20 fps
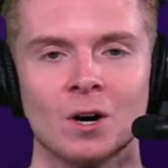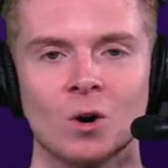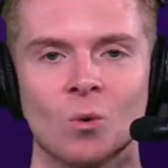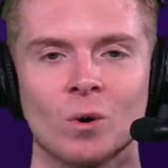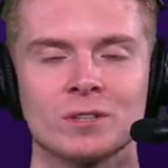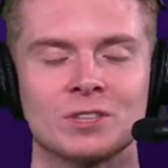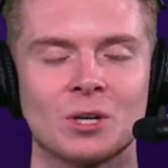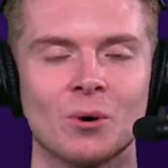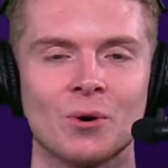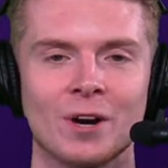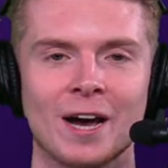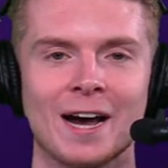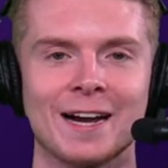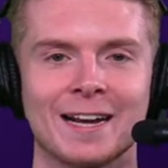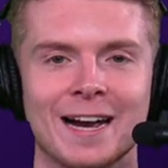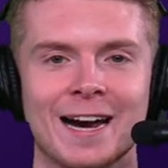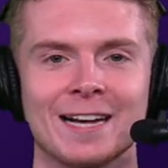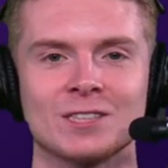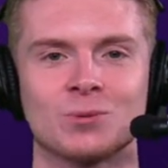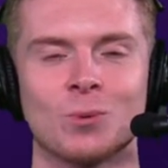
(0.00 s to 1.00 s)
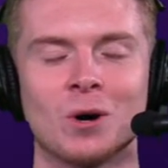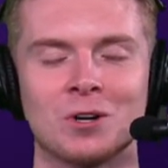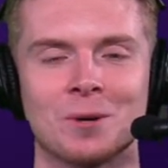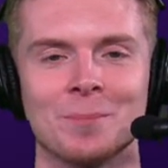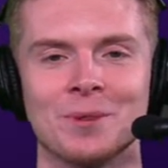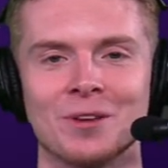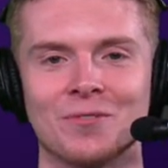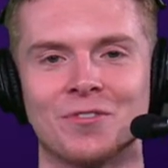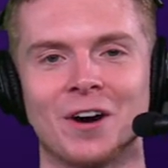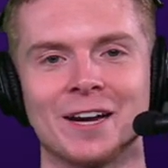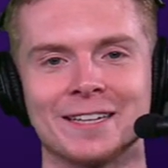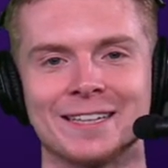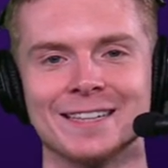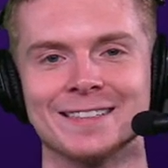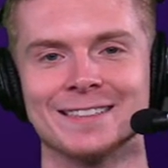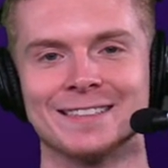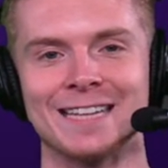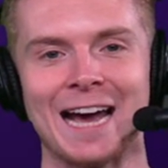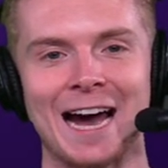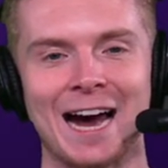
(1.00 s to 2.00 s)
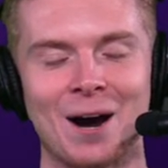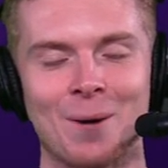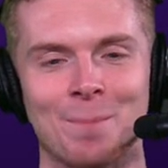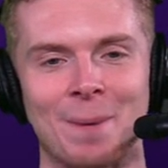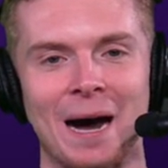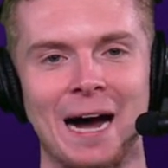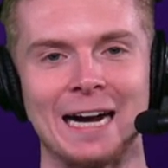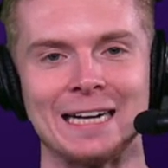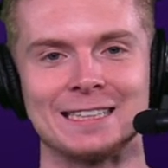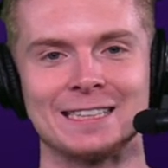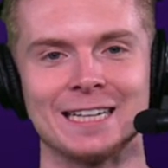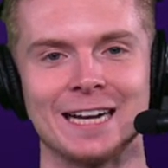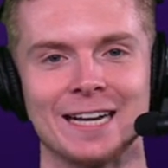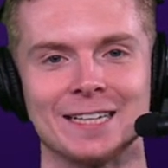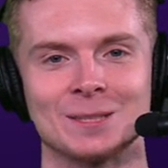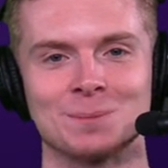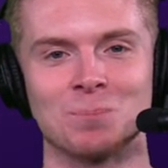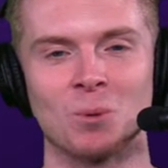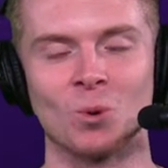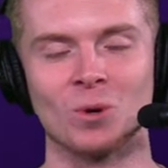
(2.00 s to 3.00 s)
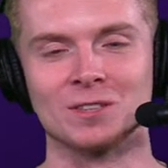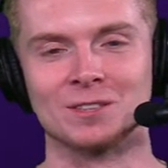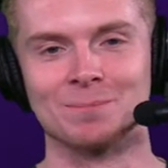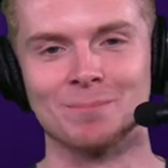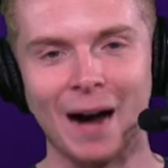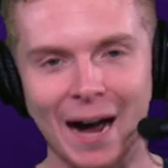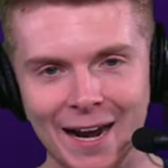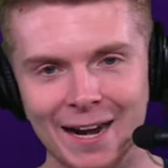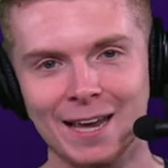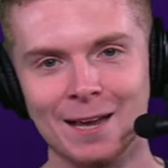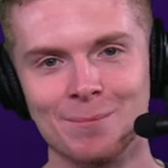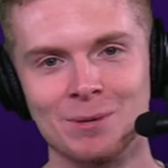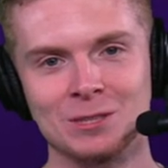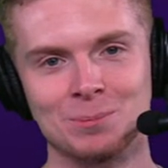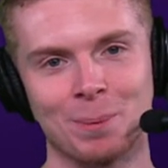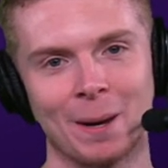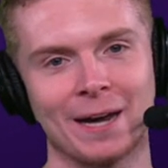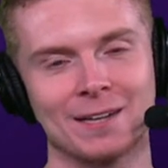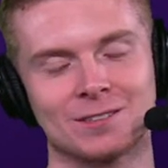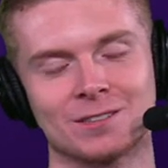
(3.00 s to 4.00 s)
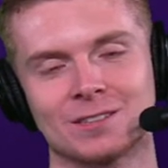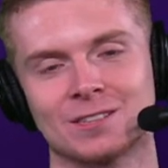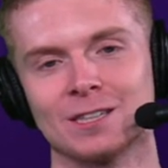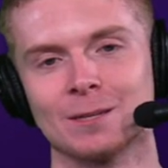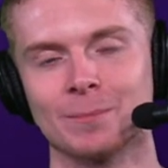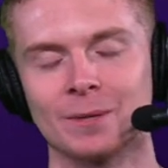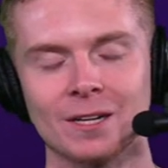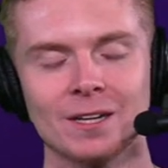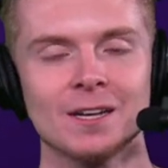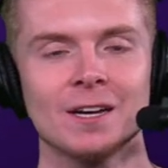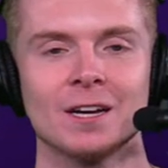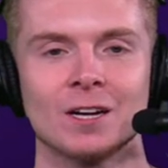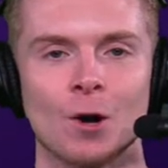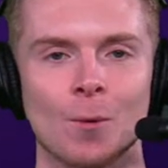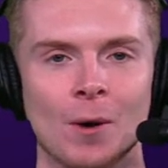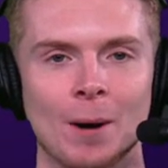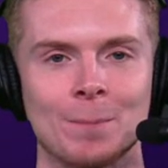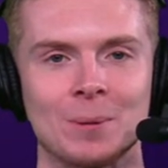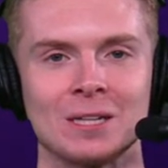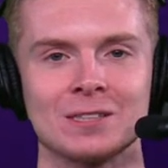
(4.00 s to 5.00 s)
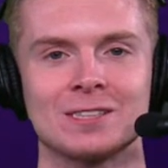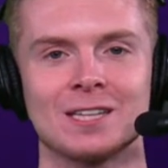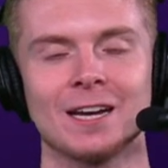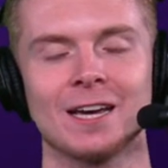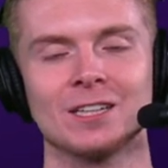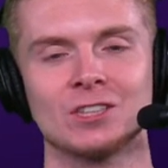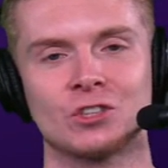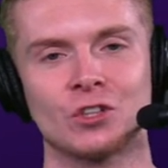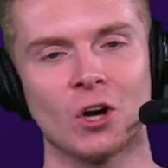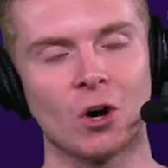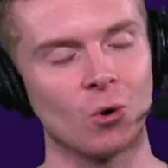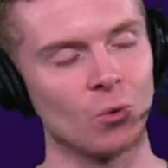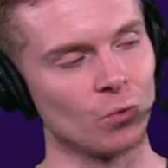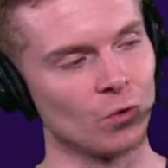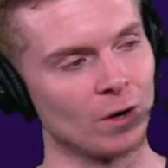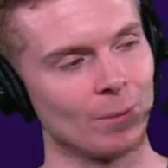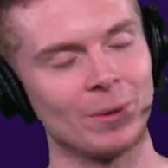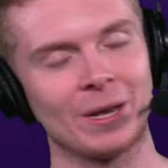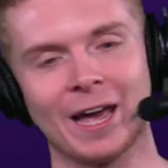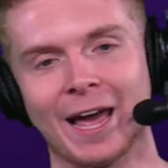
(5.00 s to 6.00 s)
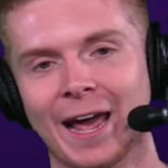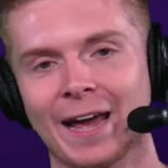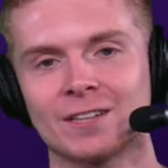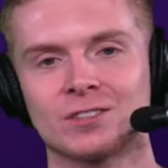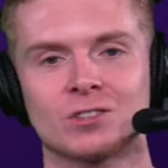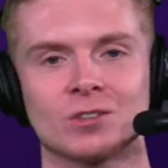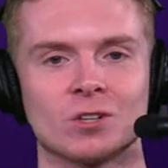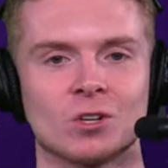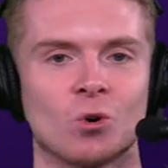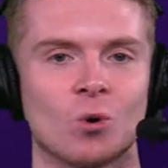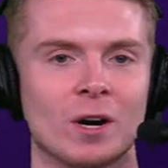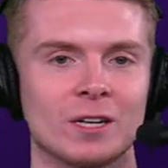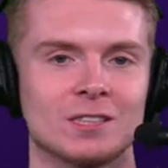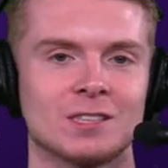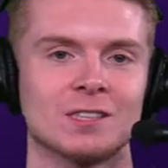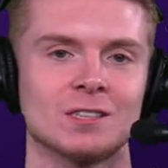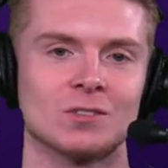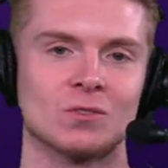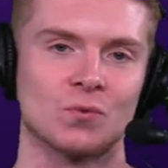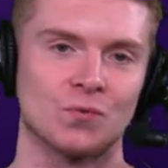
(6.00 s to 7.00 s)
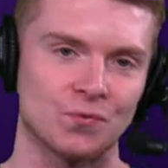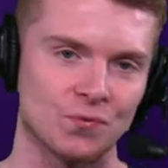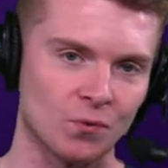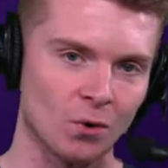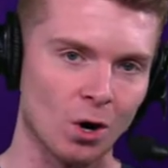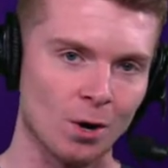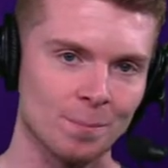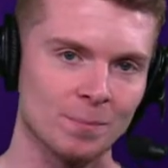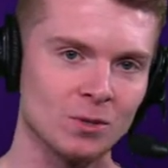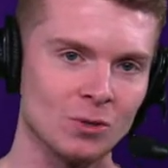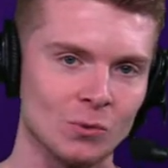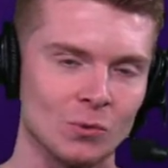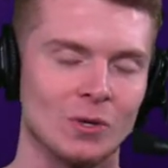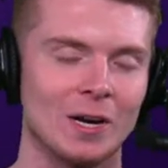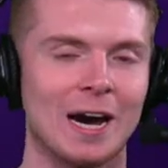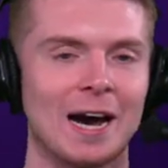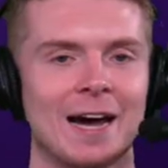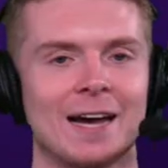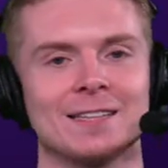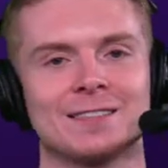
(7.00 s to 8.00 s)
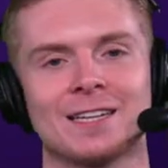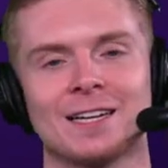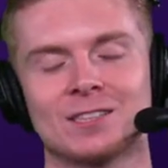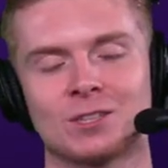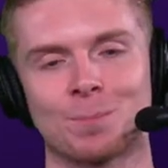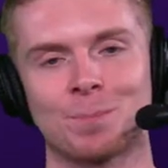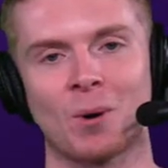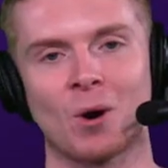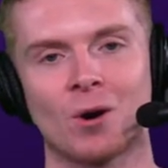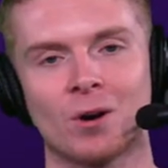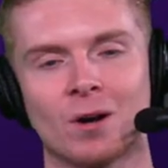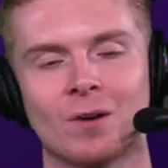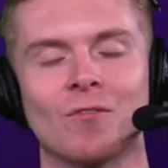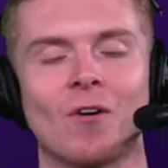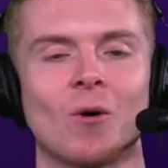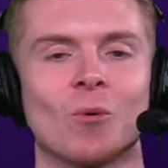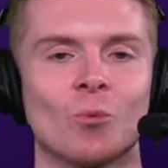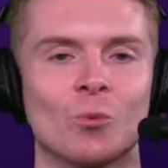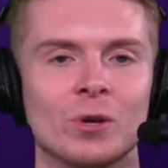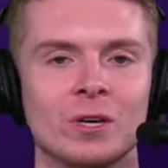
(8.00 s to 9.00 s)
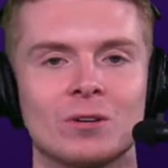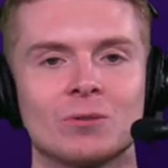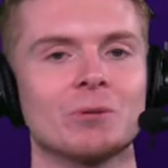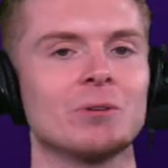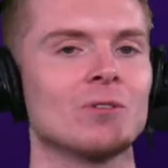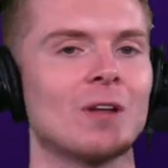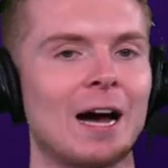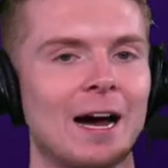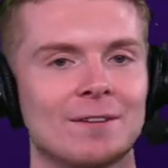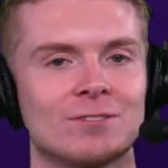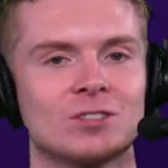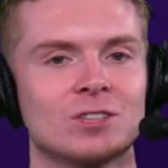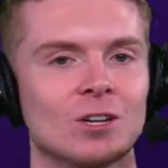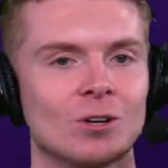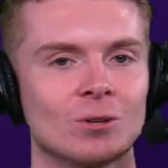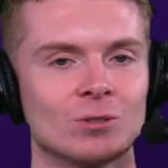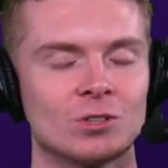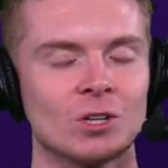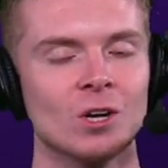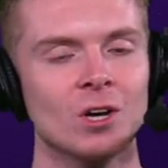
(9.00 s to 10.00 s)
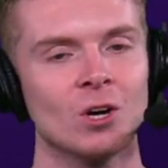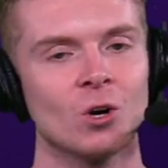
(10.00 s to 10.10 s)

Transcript: What's going on, guys? Welcome to the Vikings Now by Chat Sports. My name is Patrick Siepman. Coming up on today's show, we're going to be answering questions from you guys as a part of our weekly live shows